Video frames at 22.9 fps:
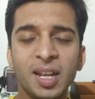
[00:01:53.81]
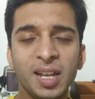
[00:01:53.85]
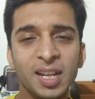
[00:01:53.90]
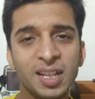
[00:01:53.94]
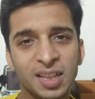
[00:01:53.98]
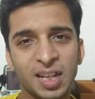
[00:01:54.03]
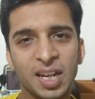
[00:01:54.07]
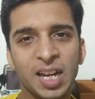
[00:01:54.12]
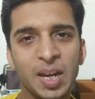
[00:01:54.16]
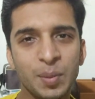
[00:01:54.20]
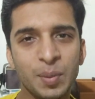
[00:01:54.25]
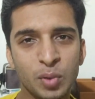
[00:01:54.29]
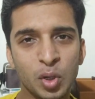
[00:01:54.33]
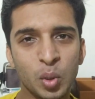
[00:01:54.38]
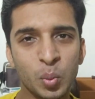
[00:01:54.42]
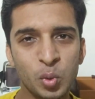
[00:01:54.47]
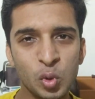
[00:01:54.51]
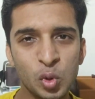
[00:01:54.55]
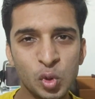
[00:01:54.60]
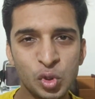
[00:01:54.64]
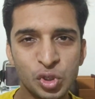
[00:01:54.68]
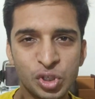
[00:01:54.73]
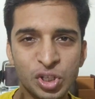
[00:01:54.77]
In the
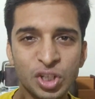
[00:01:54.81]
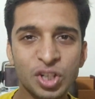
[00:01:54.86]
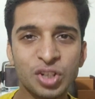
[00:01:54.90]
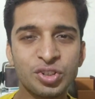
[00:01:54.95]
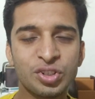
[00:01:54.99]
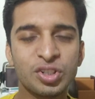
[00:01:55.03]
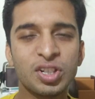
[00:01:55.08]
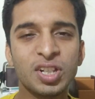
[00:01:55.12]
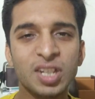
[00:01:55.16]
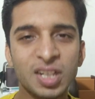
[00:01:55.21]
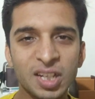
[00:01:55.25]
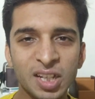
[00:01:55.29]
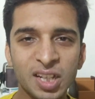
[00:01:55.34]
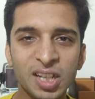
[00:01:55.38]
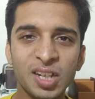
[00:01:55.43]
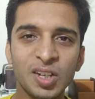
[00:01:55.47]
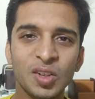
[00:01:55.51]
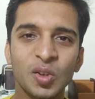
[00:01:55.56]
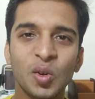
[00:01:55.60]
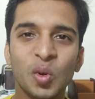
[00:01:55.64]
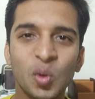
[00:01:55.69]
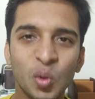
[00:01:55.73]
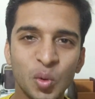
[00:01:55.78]
laptop, you just
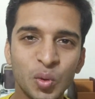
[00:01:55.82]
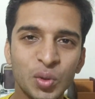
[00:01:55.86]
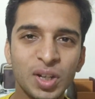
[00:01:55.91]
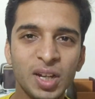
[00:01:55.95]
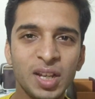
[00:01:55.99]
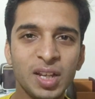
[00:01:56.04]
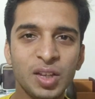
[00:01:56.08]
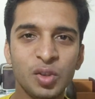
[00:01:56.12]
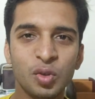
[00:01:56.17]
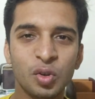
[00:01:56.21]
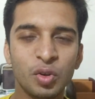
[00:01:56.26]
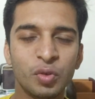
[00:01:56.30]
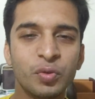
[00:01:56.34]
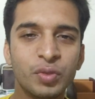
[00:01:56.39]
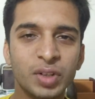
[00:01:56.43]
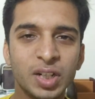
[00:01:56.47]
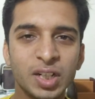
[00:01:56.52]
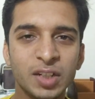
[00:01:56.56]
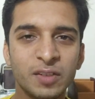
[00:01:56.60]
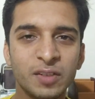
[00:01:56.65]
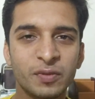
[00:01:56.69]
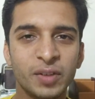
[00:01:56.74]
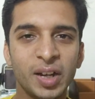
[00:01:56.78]
need only your
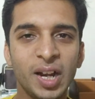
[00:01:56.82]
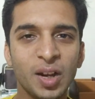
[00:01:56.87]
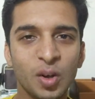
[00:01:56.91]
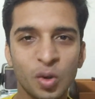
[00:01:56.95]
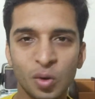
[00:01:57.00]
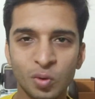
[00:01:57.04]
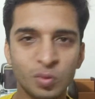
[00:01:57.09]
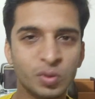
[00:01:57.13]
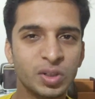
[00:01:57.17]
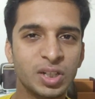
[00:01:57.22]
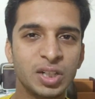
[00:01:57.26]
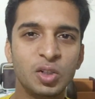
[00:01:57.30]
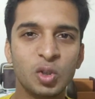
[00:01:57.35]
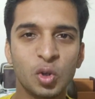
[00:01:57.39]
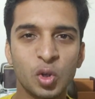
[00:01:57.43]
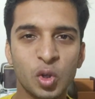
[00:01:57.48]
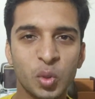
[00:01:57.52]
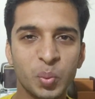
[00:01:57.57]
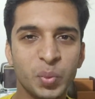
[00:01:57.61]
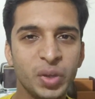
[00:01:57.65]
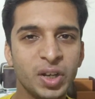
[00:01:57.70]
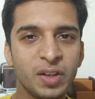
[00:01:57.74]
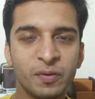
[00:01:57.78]
Word file or Word
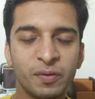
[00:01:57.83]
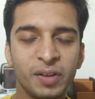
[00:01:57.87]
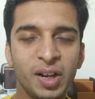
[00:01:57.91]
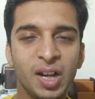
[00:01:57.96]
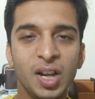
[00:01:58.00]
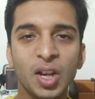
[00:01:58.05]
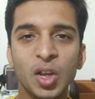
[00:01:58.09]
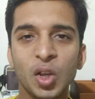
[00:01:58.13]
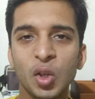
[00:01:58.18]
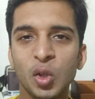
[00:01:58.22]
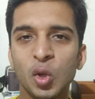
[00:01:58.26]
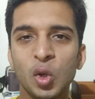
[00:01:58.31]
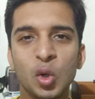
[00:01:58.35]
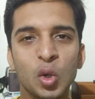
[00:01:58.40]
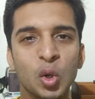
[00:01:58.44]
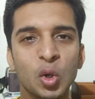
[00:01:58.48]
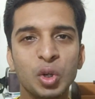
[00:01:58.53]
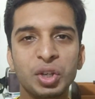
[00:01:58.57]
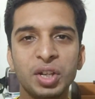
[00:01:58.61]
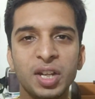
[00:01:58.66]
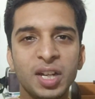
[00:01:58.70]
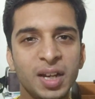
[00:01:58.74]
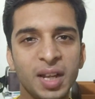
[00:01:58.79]
document file. You
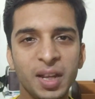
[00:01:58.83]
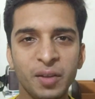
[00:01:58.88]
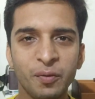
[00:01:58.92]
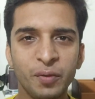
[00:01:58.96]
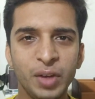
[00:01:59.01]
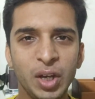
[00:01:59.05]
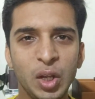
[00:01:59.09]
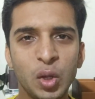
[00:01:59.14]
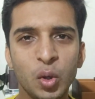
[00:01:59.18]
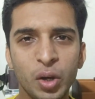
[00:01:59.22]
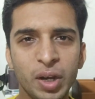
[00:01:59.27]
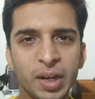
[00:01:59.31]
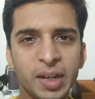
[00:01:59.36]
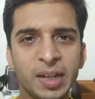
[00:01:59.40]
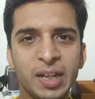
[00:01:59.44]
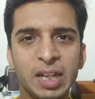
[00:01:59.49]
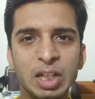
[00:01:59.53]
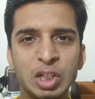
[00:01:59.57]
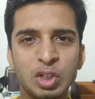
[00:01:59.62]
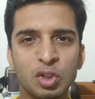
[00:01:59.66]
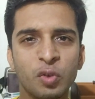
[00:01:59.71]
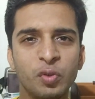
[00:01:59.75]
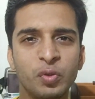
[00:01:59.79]
don't need video
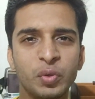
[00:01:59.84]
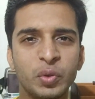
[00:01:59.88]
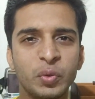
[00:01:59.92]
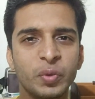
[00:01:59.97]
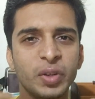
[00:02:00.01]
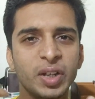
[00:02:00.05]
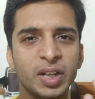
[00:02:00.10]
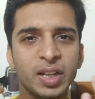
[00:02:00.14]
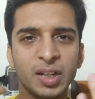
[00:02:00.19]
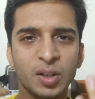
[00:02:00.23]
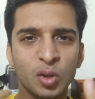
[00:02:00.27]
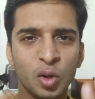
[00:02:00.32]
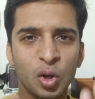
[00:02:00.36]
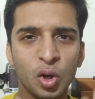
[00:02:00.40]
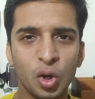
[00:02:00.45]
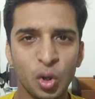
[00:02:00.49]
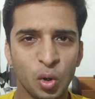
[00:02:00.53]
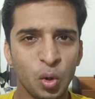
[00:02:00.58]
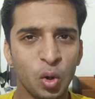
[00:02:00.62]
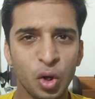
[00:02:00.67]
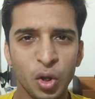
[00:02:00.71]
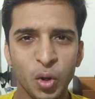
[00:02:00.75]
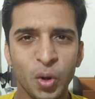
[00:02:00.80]
editing software
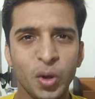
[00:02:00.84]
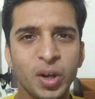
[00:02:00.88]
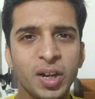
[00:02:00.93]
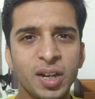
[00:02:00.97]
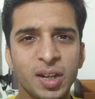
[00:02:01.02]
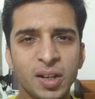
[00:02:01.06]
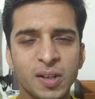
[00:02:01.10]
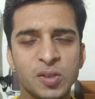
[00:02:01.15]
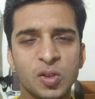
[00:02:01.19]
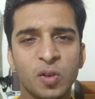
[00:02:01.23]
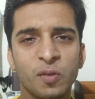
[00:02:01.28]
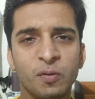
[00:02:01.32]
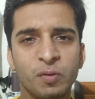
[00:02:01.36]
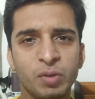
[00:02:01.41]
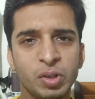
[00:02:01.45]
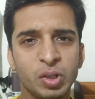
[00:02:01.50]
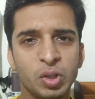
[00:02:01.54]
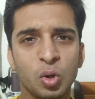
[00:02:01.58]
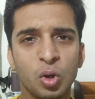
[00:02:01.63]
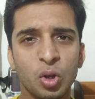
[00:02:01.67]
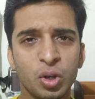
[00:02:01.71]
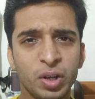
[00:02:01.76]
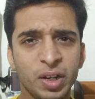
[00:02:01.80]
or audio editing
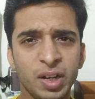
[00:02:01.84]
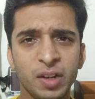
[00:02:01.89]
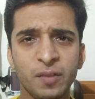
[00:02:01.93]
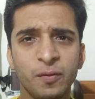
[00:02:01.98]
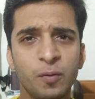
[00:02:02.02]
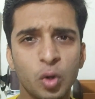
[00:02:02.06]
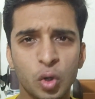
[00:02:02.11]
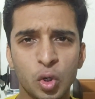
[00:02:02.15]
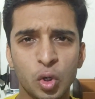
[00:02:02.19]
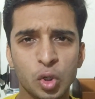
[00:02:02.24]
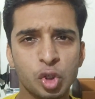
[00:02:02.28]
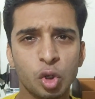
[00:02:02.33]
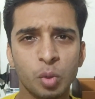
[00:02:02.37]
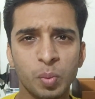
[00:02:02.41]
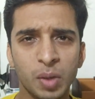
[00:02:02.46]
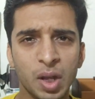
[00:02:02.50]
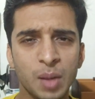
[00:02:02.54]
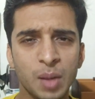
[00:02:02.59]
software or any Photoshop